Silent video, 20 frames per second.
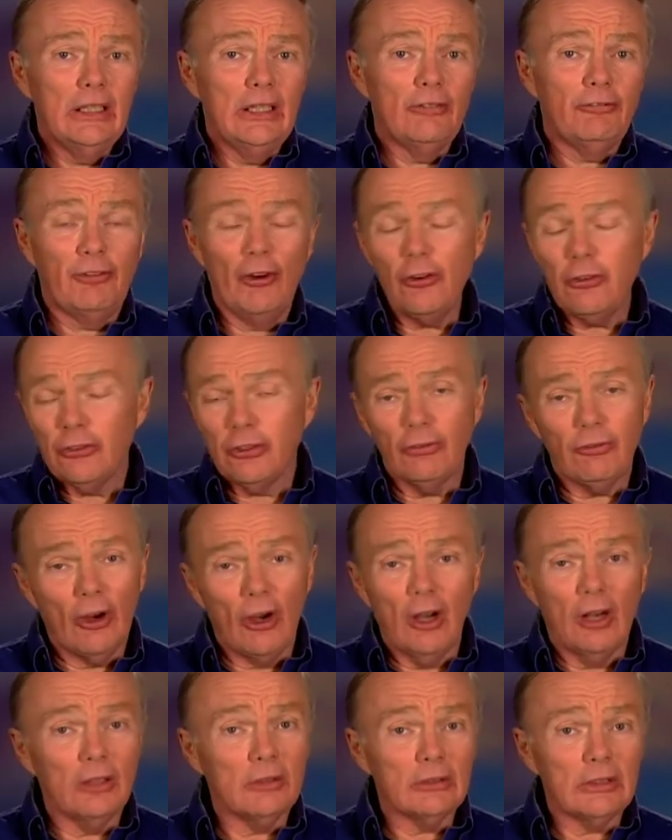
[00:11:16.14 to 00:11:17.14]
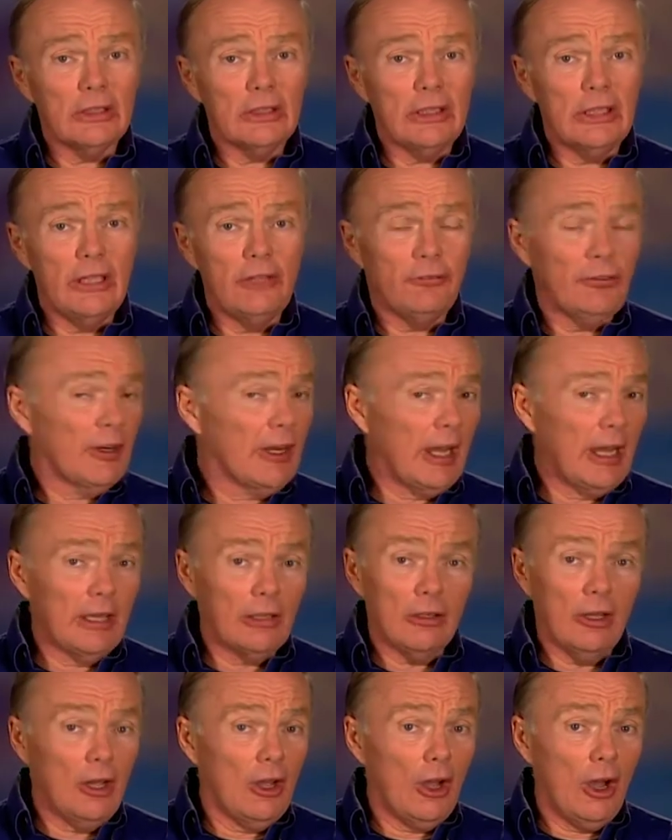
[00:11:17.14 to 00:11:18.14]
First of all, he
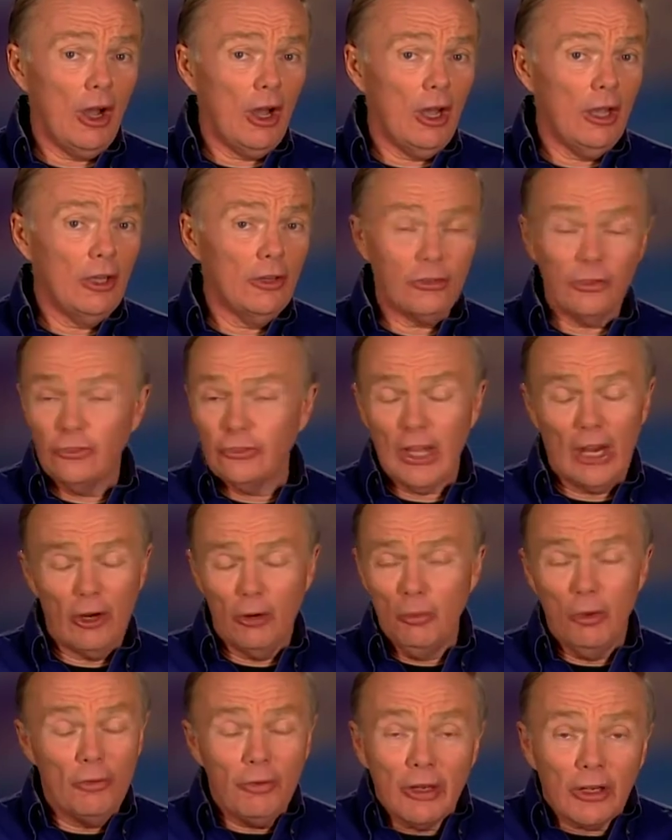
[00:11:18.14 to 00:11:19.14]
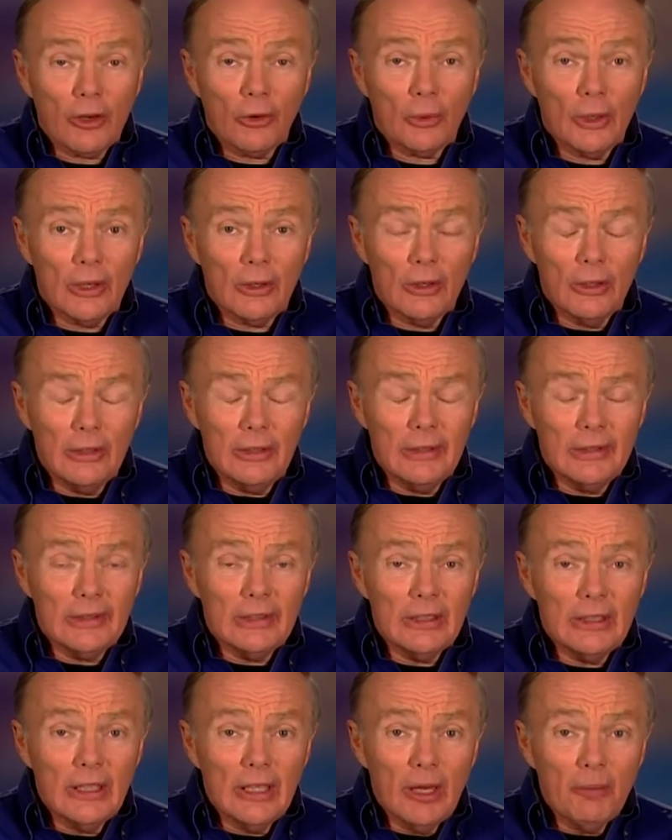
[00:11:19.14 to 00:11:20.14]
forgot his entire movie career.
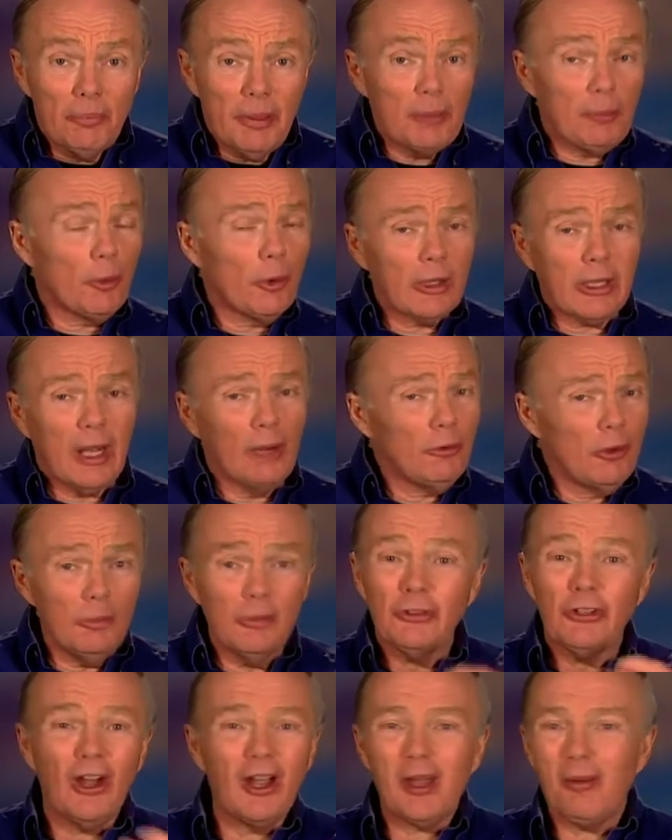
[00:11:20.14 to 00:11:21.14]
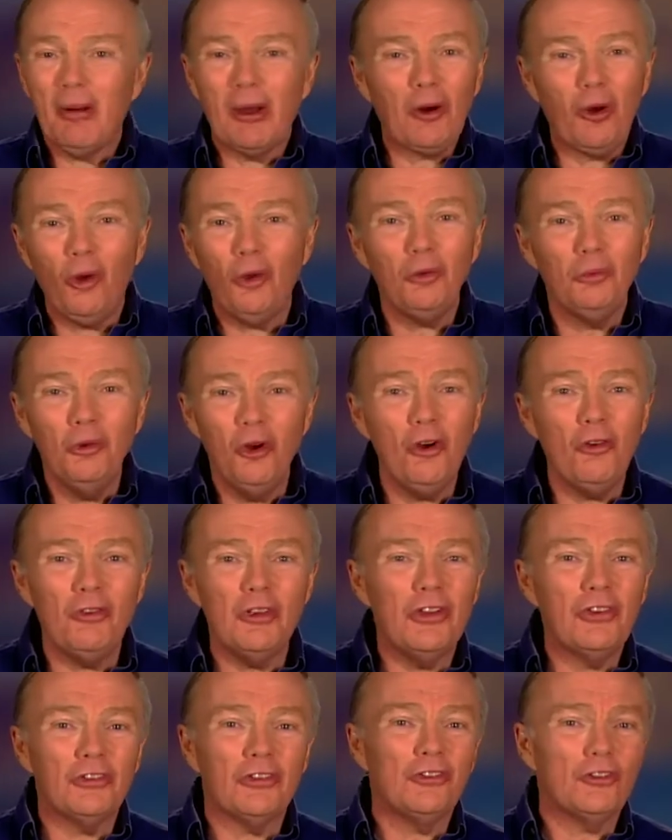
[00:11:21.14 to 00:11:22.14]
People would come to him and talk about old
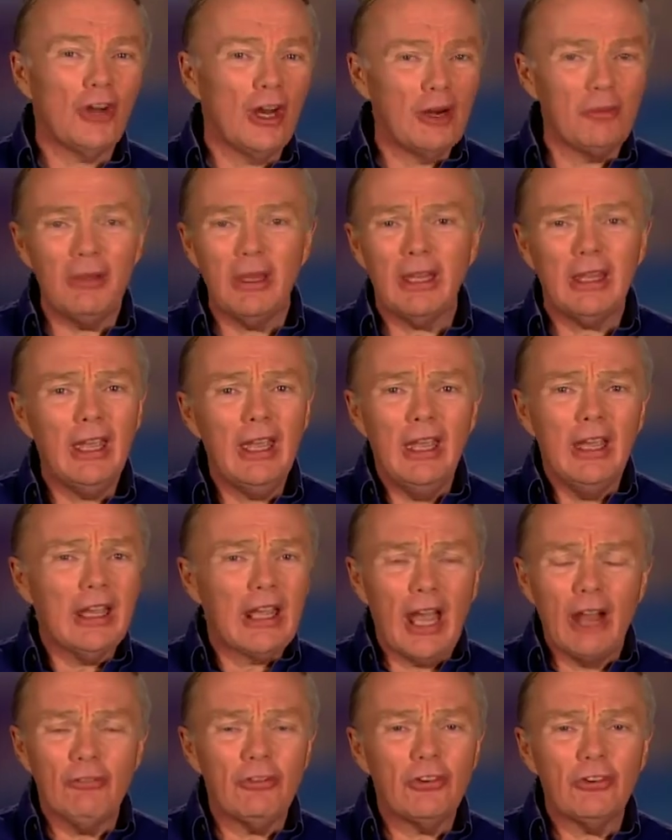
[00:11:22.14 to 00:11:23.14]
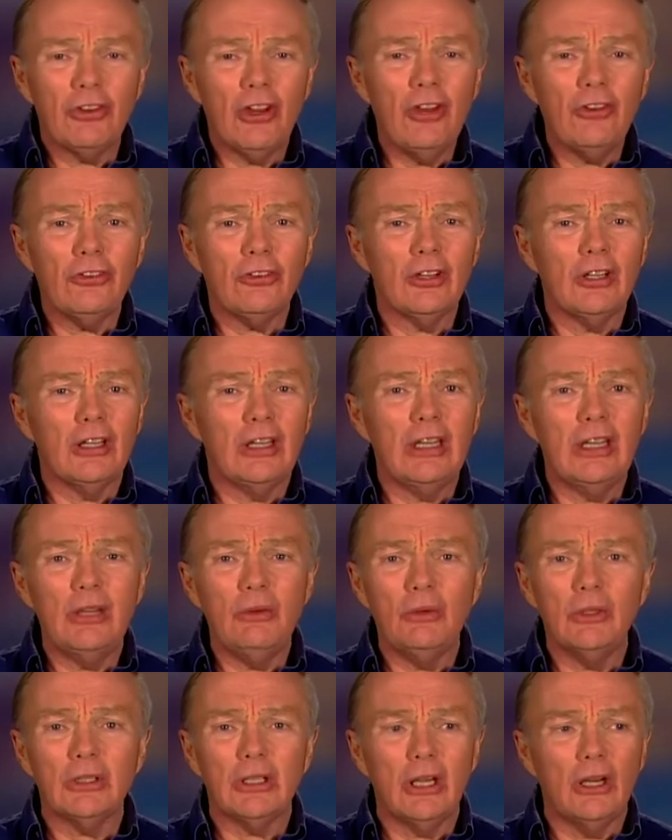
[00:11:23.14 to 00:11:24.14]
movies and try to make conversation, and he
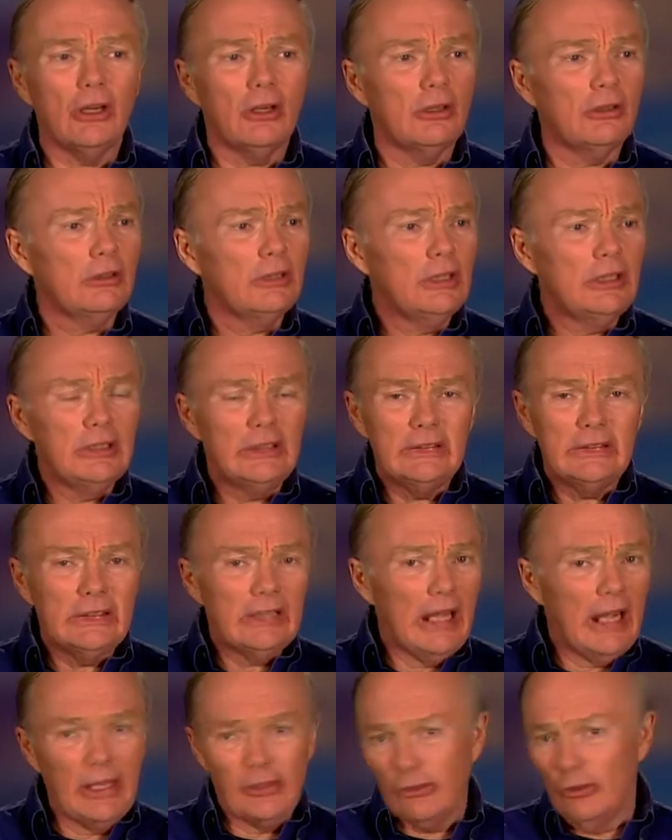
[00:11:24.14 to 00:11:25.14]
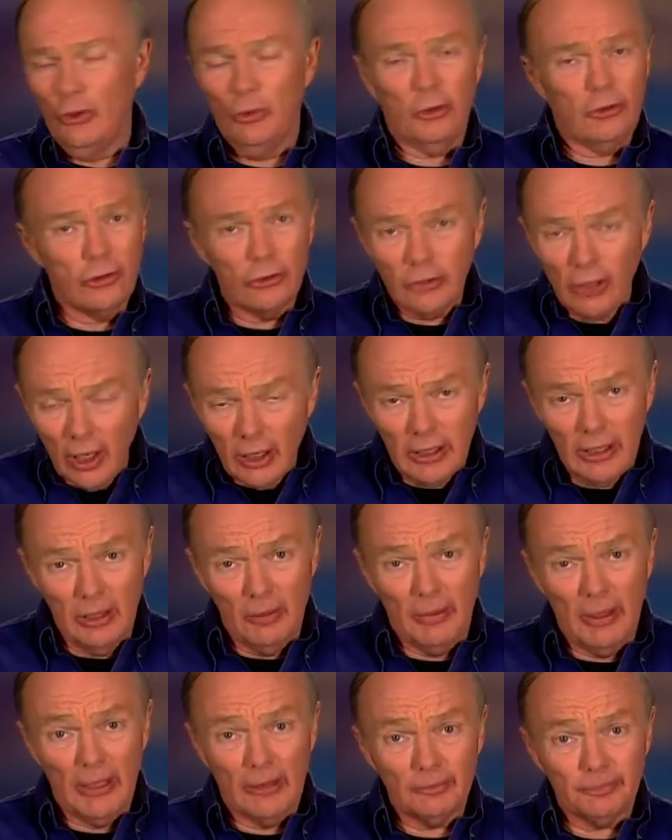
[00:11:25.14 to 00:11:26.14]
would go, I don't know what you're talking
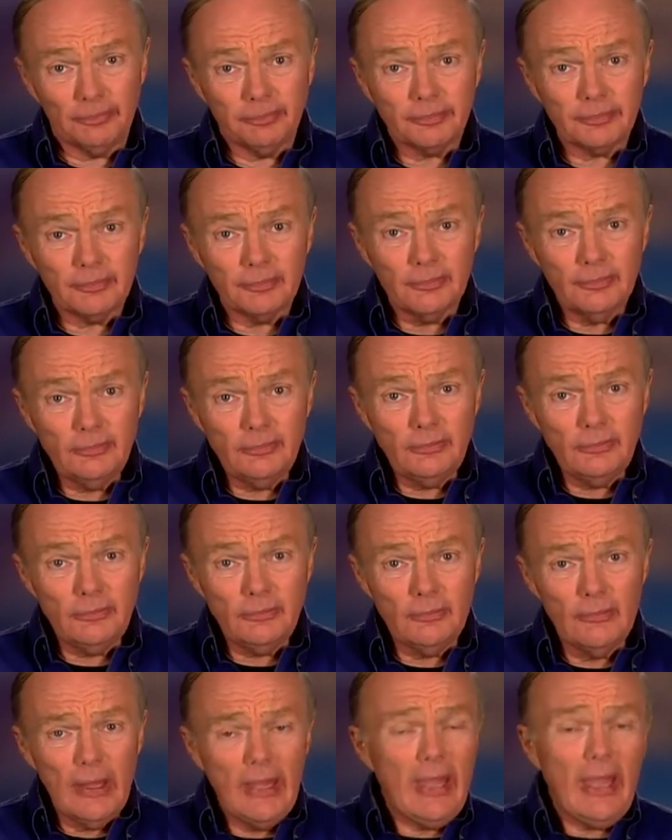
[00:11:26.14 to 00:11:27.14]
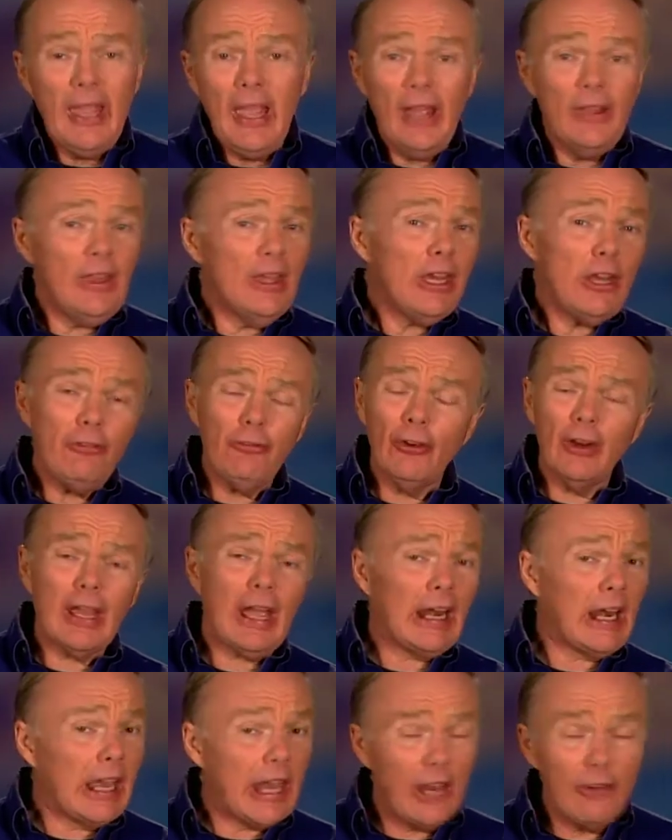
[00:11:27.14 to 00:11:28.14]
about. And then he
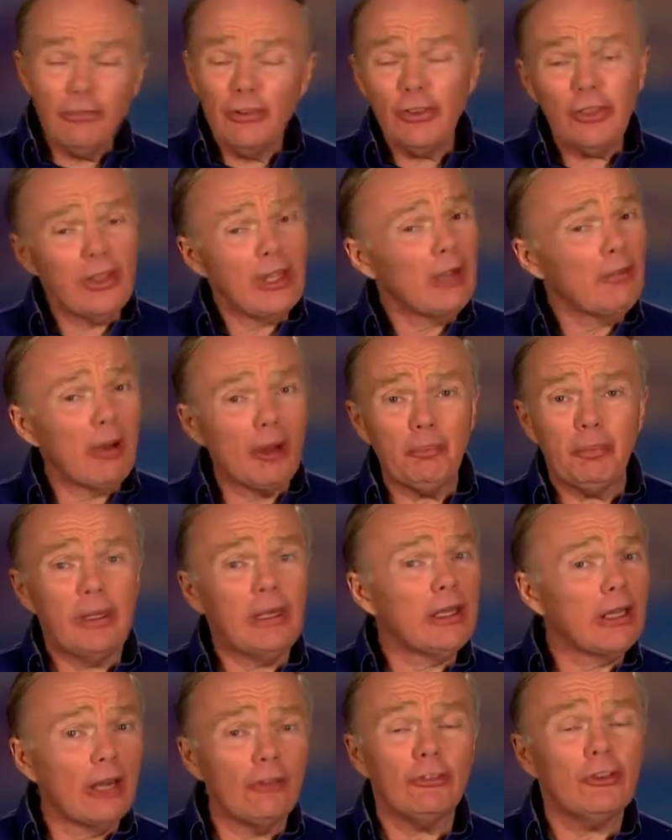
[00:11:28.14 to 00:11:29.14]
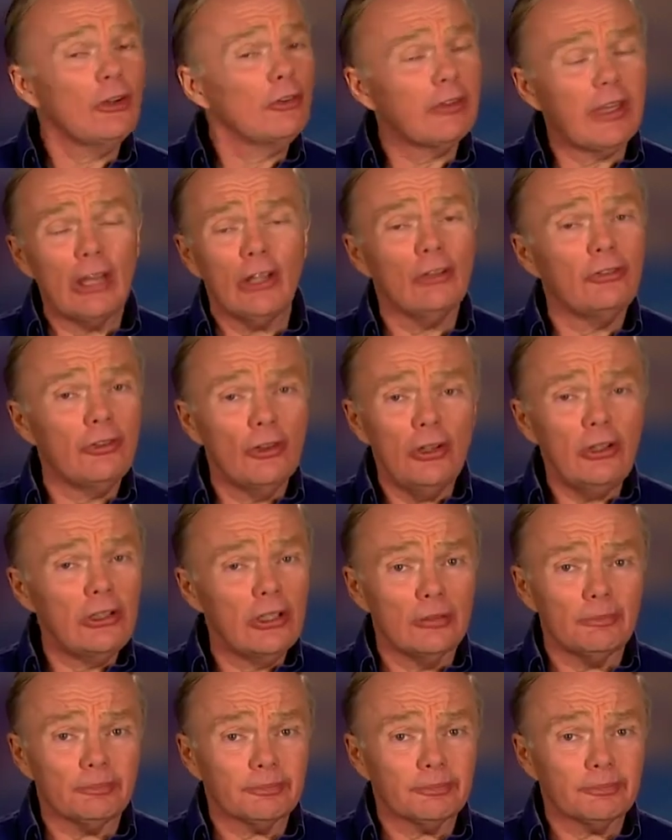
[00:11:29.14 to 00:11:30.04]
forgot everything about being governor of California.